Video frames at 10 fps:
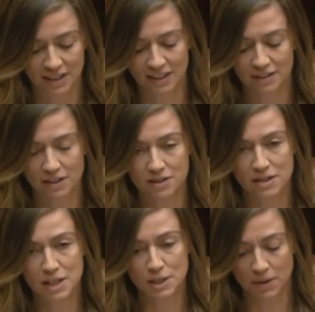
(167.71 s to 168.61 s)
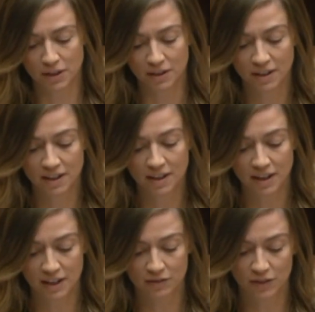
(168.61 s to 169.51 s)
And I think there just needs to be
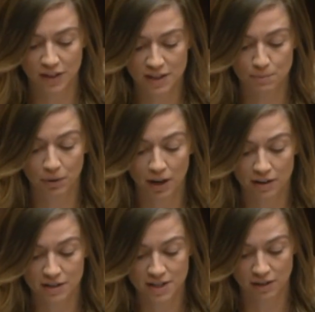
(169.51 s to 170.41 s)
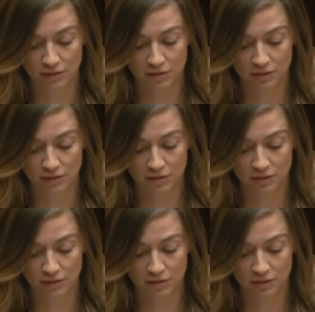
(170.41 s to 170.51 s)
kind of a greater priority on